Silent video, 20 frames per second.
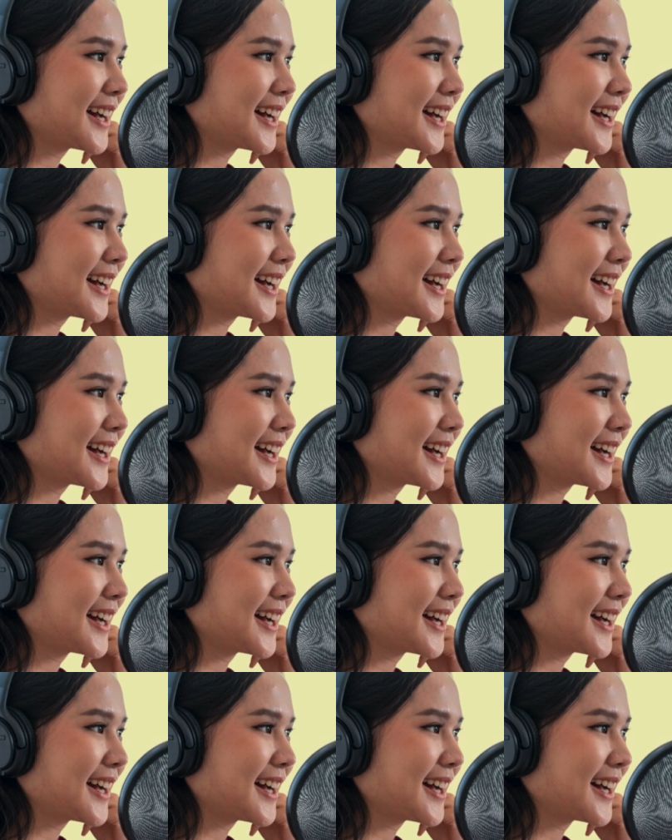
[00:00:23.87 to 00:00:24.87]

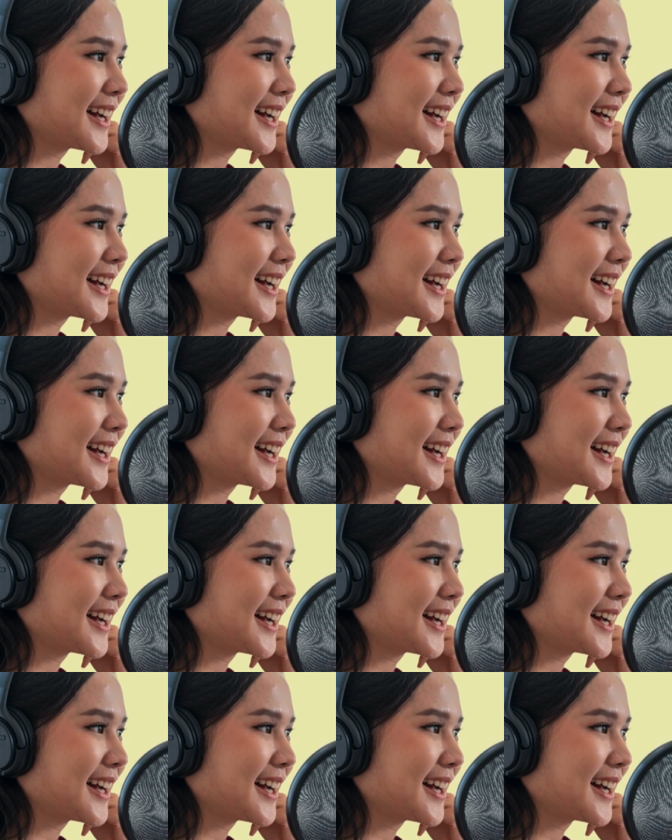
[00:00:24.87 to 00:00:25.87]

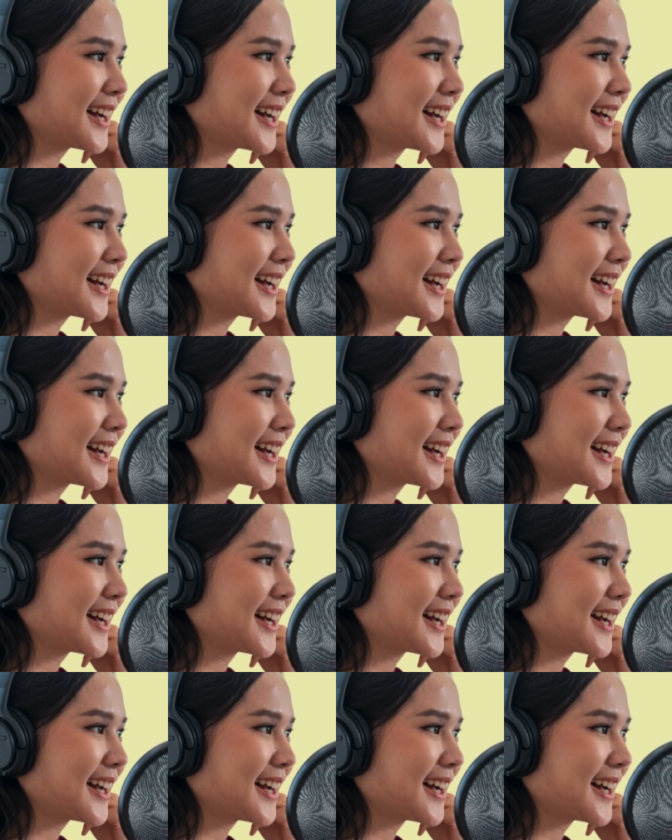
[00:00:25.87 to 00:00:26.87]

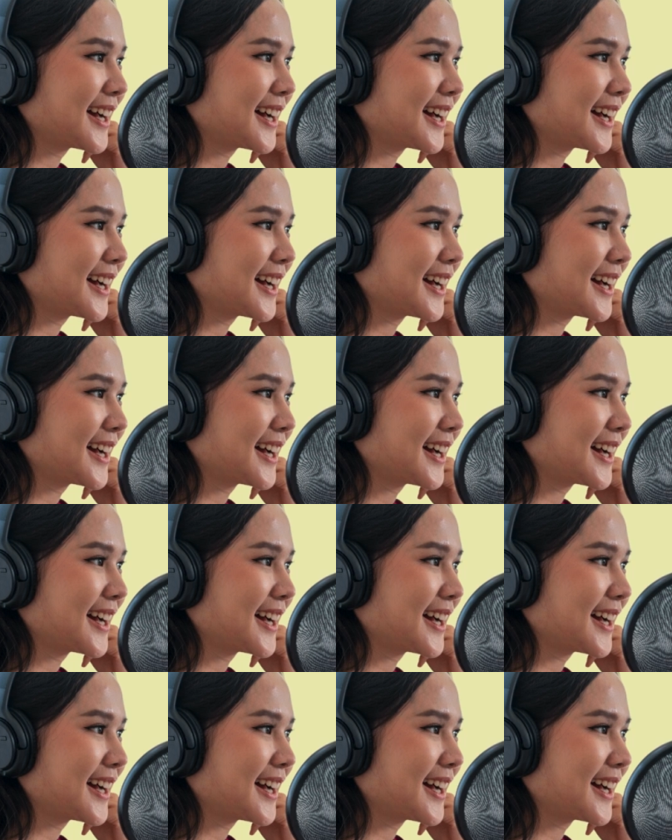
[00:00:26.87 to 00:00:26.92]
(no lip movement)